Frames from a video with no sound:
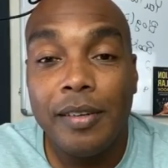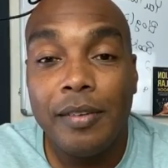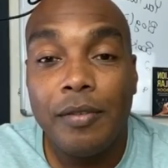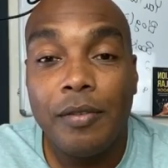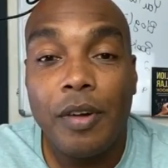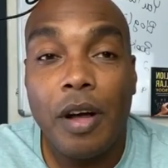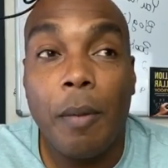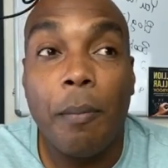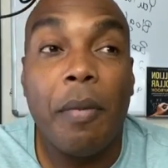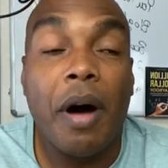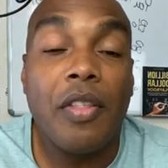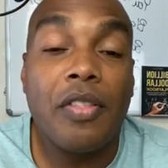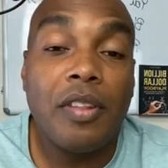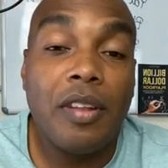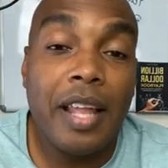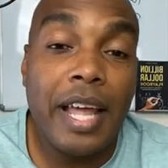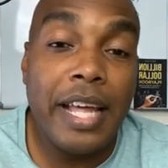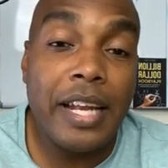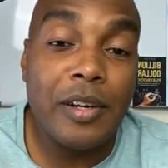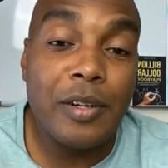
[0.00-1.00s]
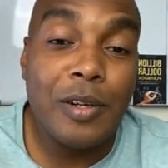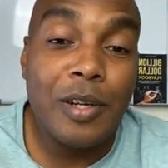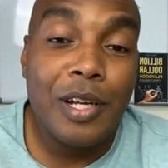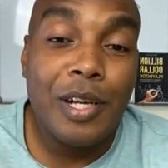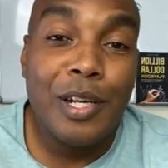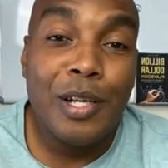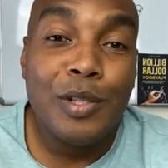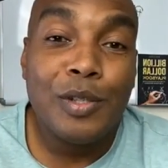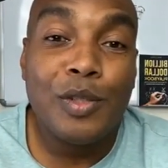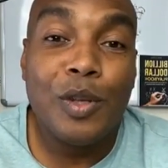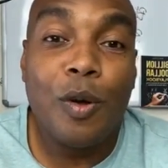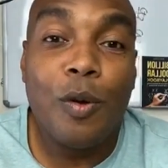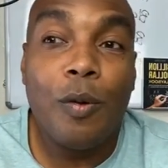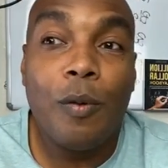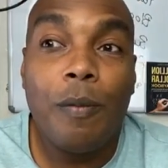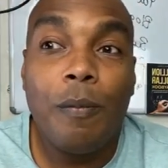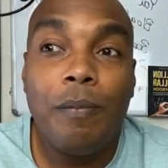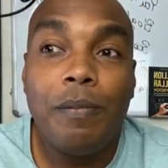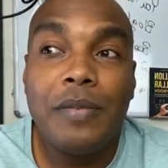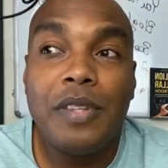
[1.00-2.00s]
a month later. So
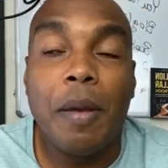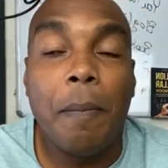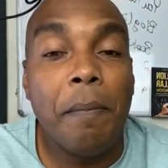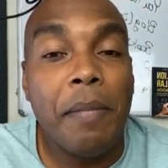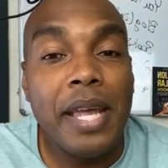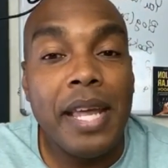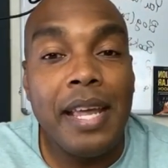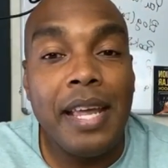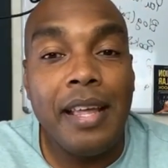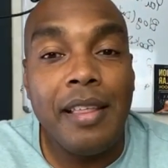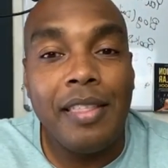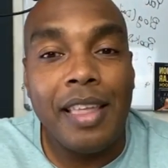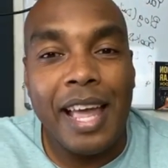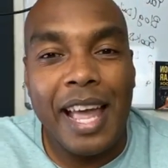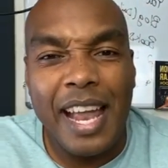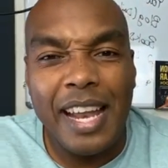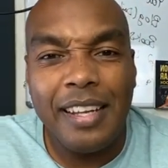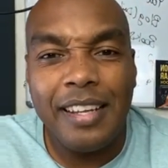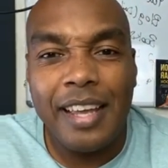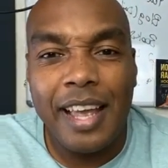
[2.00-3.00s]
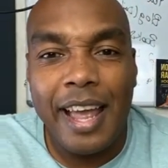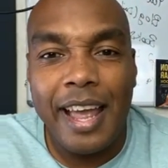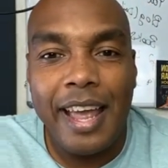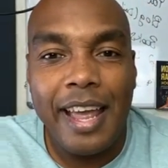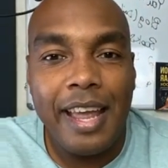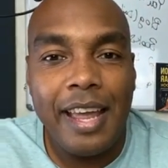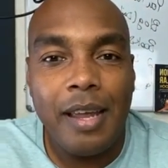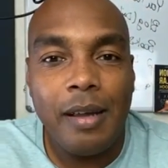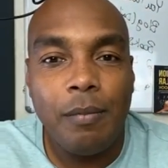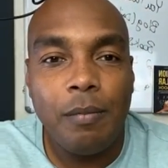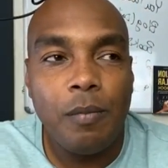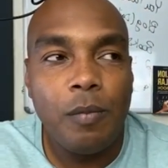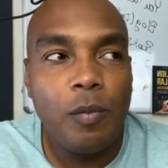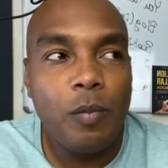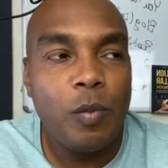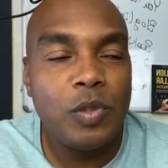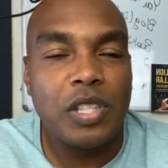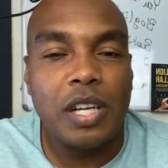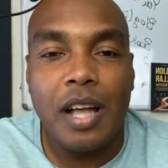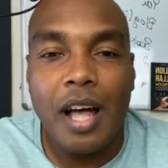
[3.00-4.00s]
to me, the end game
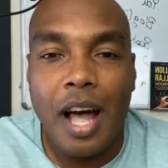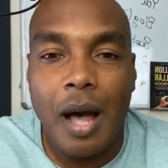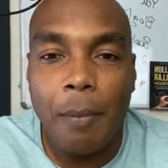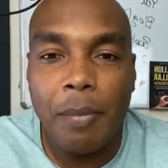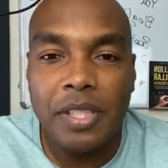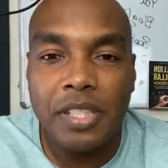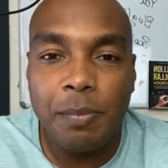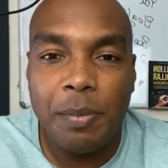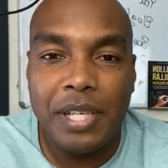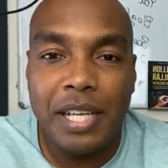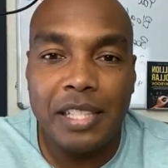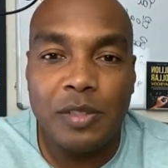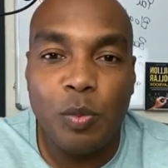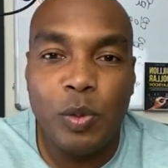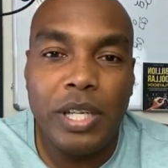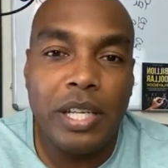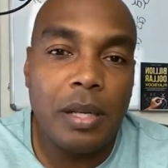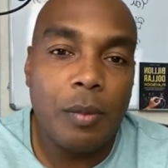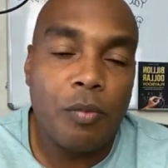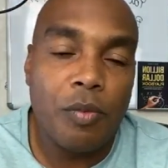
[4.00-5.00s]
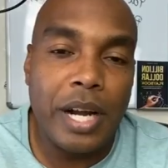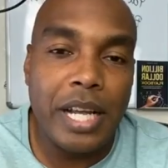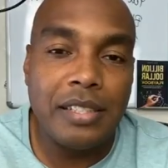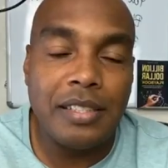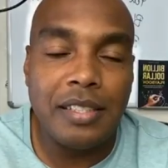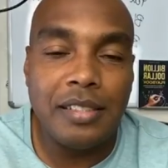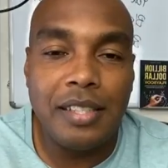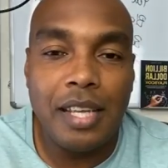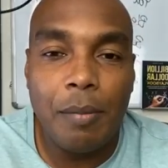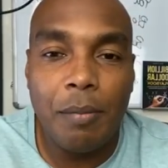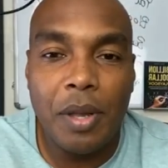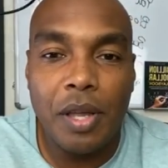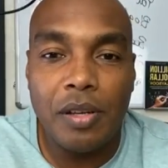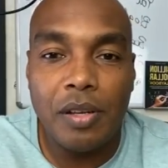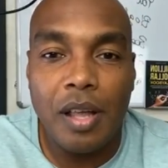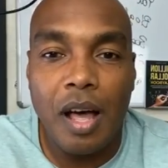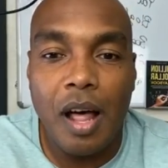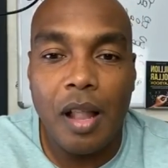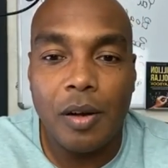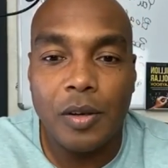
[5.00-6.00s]
was accomplished because we ended up raising $10 million
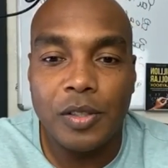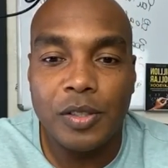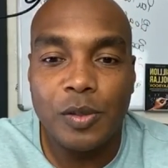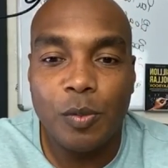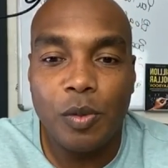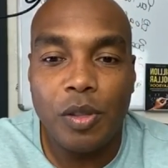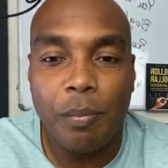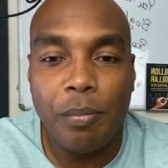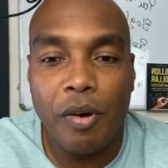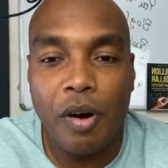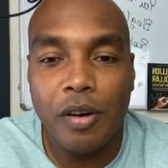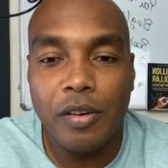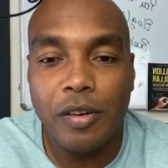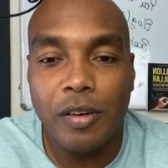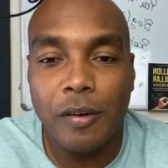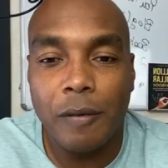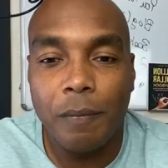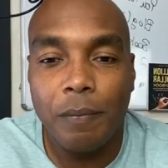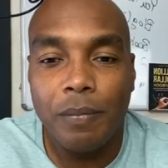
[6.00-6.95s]
with a partner.